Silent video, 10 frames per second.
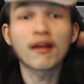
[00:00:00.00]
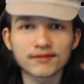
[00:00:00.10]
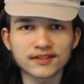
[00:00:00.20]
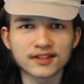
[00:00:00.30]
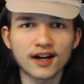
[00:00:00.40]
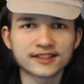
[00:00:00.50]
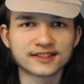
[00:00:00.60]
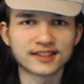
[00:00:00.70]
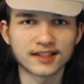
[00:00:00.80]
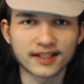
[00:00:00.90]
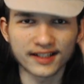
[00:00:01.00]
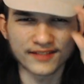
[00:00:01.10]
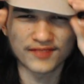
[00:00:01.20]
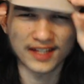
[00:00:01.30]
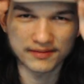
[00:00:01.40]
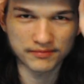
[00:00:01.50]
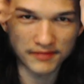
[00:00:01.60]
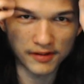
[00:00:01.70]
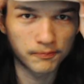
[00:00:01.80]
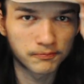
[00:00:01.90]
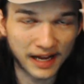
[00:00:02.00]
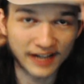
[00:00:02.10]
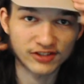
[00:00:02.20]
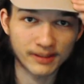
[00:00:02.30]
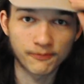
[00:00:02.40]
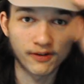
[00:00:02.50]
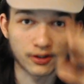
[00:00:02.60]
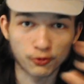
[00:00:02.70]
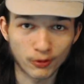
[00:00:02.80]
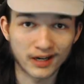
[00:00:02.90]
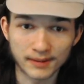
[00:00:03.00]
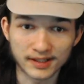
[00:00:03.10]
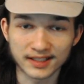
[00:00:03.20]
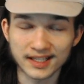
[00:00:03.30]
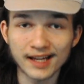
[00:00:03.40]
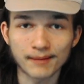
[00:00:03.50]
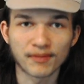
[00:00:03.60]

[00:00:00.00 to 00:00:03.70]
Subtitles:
constantly, and you actually feel it quite a bit in the game.